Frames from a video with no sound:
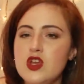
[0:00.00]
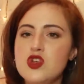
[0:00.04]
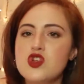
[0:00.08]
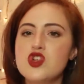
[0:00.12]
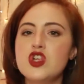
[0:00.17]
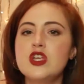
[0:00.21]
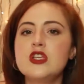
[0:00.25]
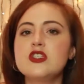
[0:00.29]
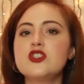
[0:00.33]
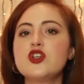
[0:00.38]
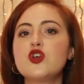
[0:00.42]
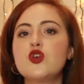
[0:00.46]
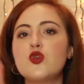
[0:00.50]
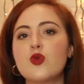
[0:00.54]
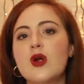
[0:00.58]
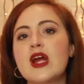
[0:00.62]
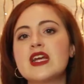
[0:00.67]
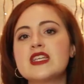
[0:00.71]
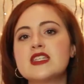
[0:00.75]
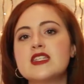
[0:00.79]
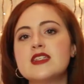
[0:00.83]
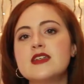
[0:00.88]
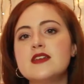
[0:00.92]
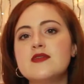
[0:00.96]
She's
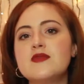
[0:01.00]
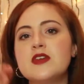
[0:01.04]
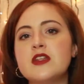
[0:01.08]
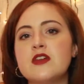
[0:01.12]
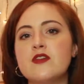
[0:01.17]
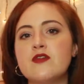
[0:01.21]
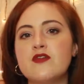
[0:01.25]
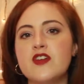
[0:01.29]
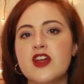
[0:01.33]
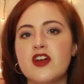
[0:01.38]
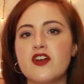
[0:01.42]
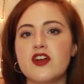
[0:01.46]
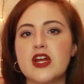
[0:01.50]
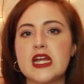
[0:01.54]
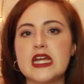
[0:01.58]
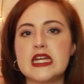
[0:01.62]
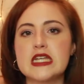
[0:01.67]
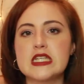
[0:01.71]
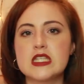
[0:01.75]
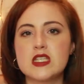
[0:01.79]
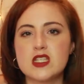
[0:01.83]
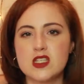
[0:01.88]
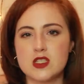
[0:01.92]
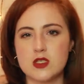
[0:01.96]
aggressive in a
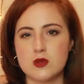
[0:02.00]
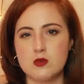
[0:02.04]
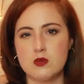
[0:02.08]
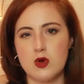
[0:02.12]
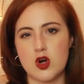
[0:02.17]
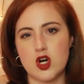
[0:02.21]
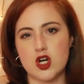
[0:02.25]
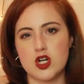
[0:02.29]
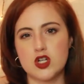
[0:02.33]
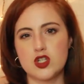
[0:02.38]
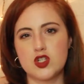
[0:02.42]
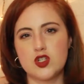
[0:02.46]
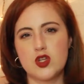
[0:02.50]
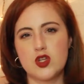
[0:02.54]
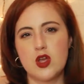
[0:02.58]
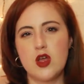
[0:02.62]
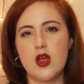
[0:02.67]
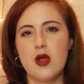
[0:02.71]
very smart